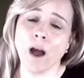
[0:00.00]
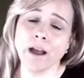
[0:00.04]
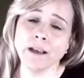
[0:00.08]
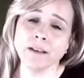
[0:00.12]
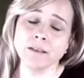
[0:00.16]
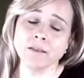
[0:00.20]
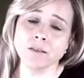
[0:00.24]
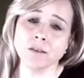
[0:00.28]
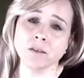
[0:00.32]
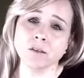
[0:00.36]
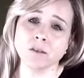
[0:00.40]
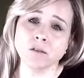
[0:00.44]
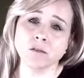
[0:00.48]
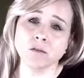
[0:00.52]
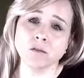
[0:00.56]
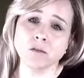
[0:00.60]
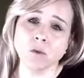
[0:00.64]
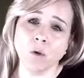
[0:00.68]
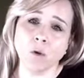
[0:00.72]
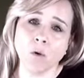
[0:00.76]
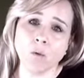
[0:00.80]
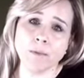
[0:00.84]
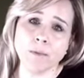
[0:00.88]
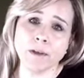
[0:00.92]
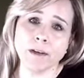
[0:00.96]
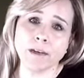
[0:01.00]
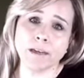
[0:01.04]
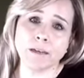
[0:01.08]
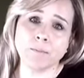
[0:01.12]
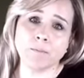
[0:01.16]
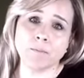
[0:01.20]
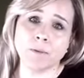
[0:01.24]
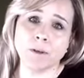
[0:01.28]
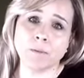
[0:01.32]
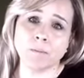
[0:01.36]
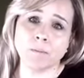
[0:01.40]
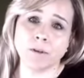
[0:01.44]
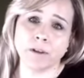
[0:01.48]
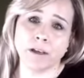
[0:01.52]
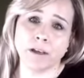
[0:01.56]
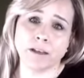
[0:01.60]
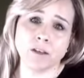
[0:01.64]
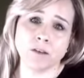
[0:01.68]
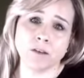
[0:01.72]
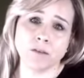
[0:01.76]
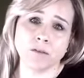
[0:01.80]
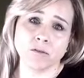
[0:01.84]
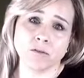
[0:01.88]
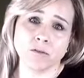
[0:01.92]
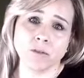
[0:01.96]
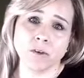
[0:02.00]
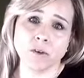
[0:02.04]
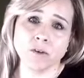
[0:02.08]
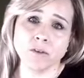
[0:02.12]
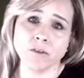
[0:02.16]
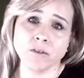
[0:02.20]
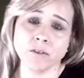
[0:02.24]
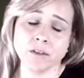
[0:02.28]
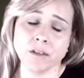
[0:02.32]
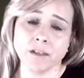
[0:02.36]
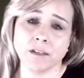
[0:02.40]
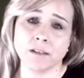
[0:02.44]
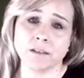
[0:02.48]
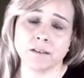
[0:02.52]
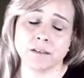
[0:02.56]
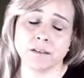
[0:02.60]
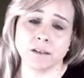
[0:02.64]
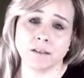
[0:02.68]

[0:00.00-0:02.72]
is there so many people at universities